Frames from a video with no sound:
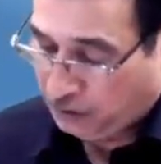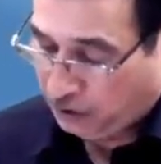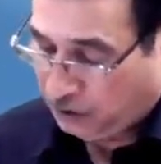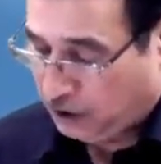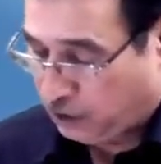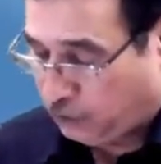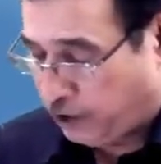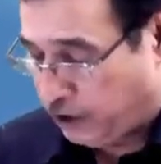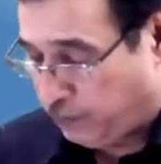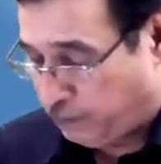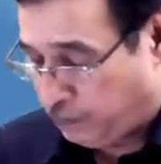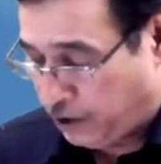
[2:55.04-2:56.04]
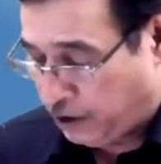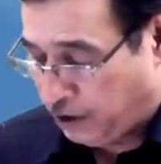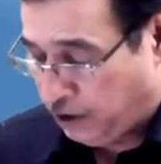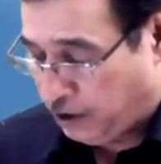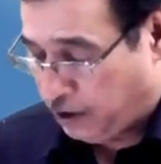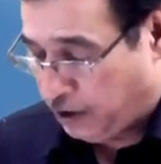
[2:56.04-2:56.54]
just wait, P&L
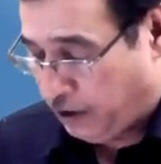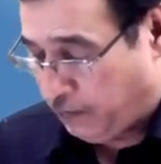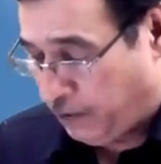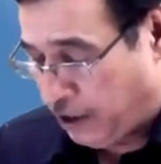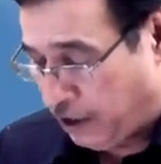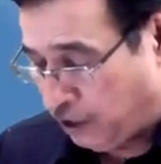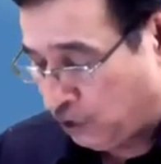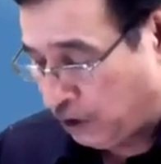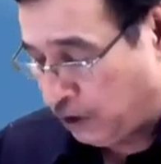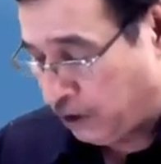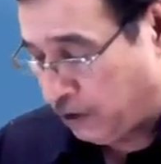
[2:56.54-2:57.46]
and balance sheet.